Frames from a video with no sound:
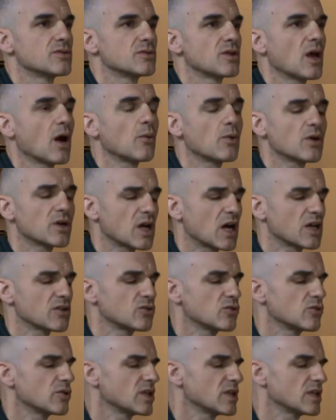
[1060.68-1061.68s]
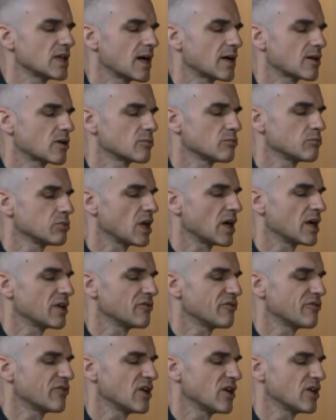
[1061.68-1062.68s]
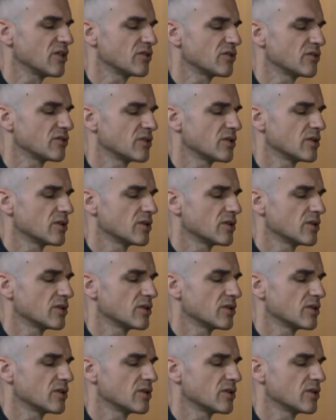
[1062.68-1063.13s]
Now we're not doing that on blind faith,